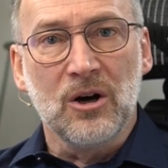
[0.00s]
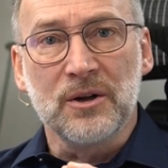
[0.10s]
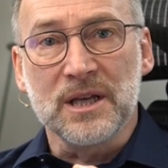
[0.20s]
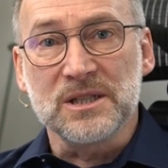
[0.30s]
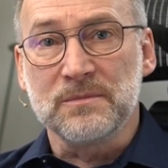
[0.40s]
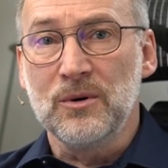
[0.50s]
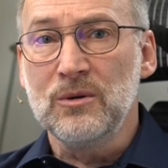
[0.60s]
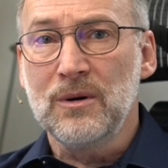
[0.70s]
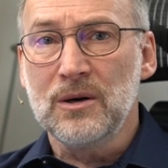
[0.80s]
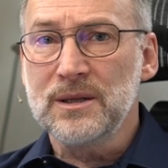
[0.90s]
On a
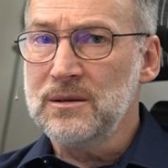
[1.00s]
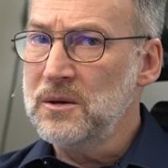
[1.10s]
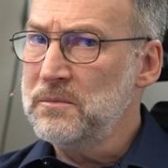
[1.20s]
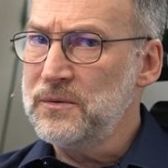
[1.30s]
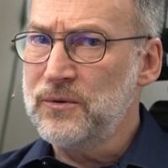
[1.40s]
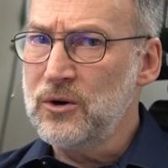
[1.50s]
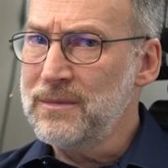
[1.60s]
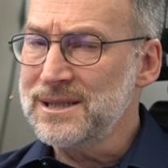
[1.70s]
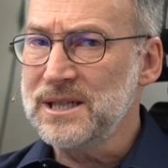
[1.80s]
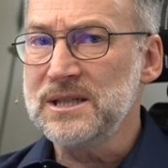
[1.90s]
small model,
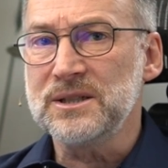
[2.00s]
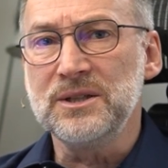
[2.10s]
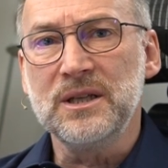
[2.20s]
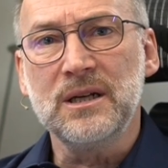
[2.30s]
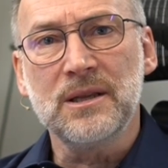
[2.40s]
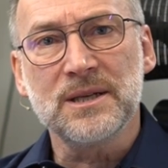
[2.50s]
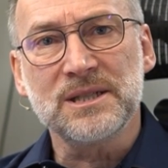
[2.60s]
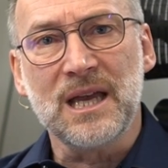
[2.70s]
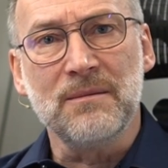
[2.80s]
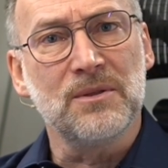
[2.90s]
performance is nearly the
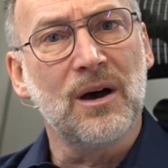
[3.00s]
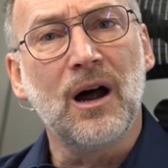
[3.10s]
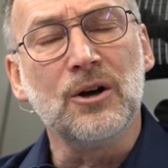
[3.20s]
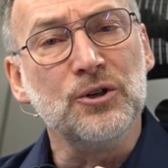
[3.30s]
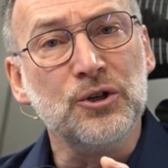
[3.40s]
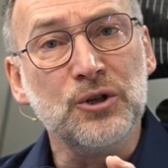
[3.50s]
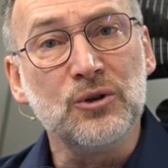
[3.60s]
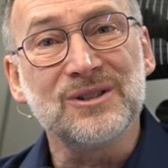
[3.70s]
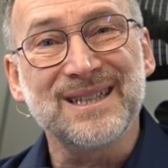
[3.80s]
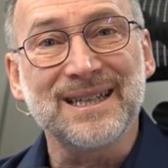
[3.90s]
same. There are
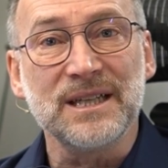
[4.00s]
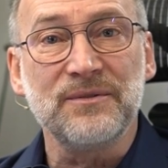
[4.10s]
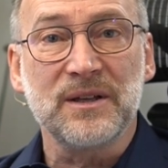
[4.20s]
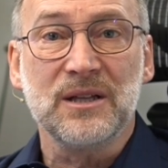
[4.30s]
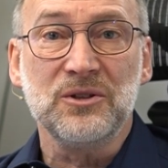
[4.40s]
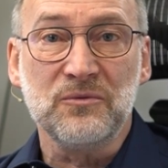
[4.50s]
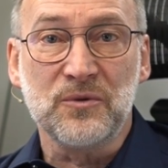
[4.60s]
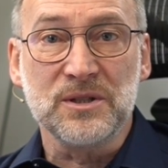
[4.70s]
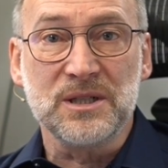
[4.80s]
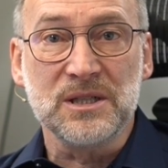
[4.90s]
no significant
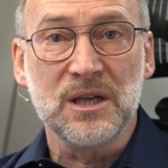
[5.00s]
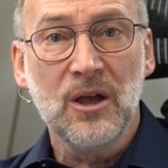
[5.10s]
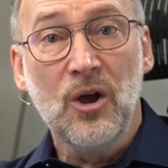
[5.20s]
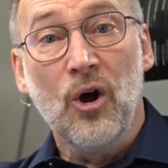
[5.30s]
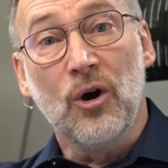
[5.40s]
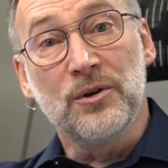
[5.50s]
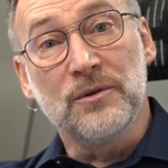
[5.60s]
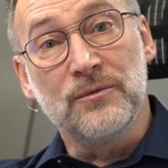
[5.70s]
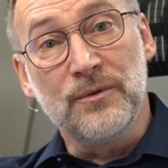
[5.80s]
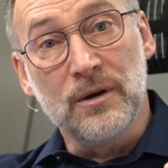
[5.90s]
differences. On
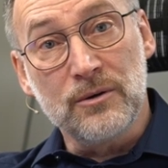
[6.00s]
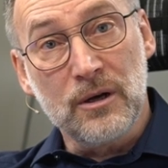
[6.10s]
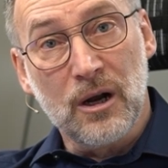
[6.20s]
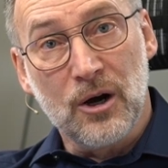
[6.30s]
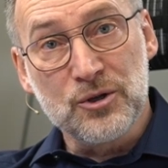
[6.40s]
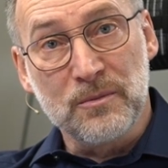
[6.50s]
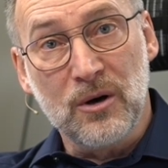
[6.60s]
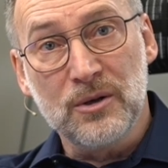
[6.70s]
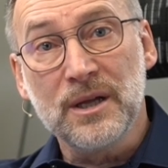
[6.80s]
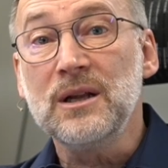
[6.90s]
a very large
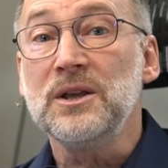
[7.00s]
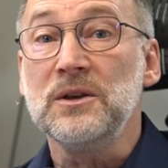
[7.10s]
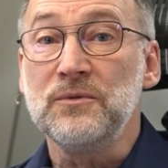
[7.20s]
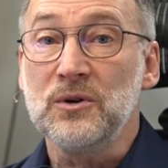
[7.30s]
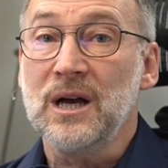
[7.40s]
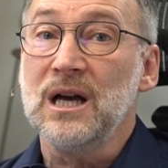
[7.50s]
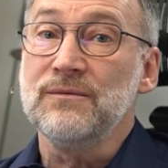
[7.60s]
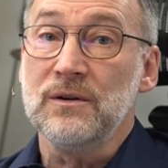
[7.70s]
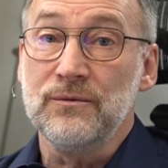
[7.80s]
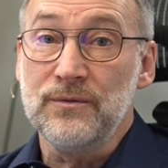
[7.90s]
model, if you
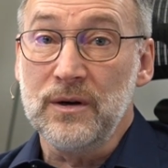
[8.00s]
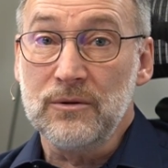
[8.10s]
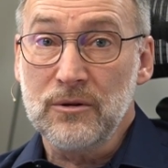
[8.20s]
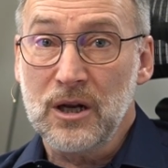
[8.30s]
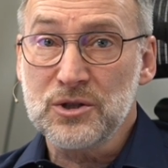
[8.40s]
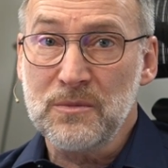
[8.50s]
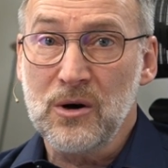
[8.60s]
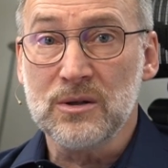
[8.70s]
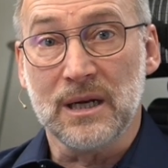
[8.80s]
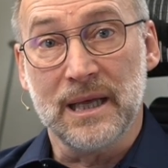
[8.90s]
have a very large
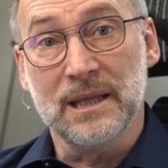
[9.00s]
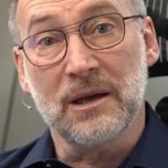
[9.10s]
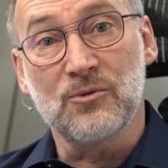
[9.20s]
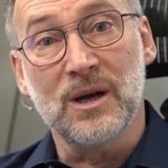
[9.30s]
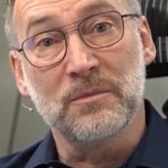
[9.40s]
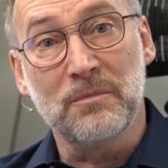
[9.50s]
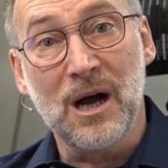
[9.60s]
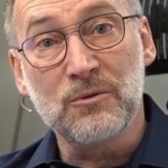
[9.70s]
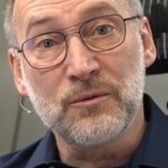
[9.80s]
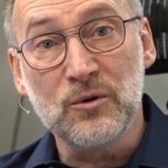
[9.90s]
model and a quite
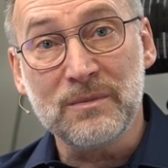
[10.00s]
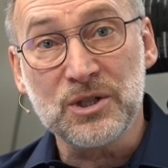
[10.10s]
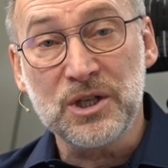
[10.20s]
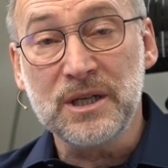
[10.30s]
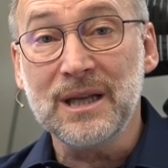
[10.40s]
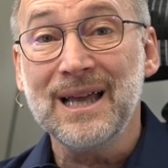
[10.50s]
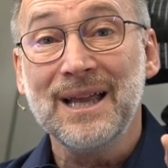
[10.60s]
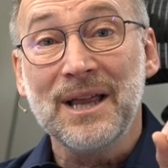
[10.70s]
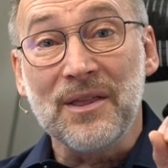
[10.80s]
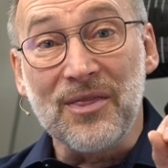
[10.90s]
powerful machine,
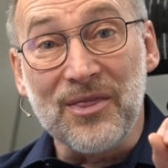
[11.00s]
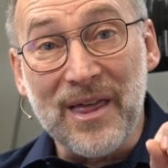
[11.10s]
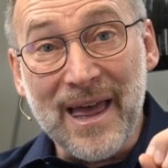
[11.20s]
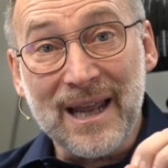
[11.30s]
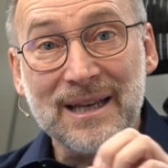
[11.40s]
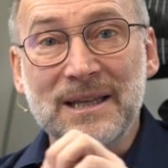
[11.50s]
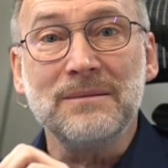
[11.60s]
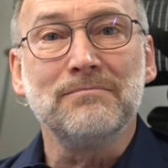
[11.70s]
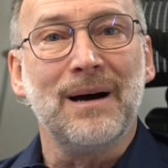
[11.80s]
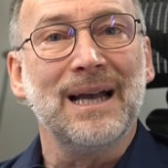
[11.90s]
then
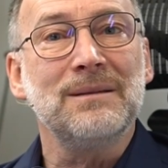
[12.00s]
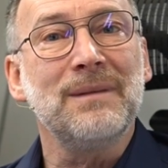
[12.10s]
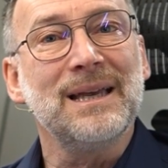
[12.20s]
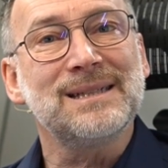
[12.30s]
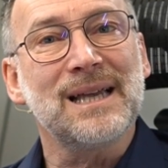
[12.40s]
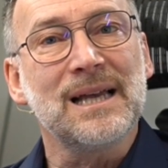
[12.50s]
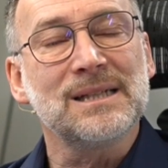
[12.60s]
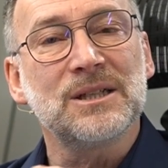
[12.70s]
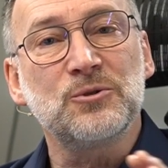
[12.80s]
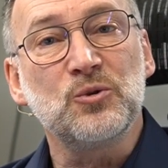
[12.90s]
it might make
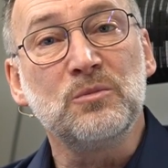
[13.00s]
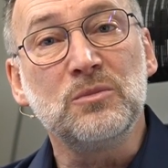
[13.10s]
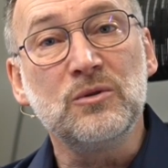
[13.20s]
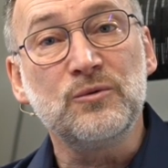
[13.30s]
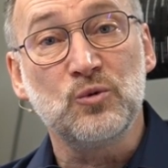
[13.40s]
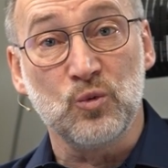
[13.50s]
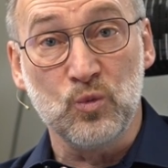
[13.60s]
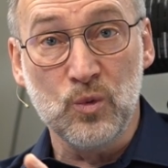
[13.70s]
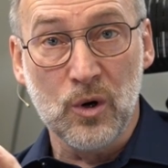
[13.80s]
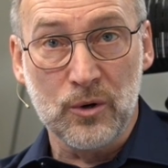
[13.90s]
sense to move
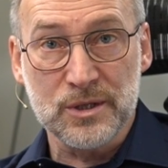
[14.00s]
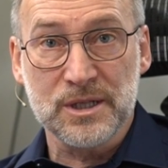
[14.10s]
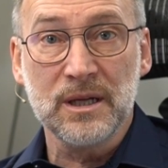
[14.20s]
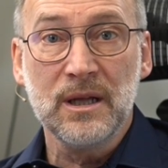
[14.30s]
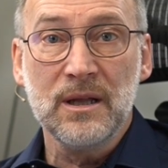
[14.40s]
towards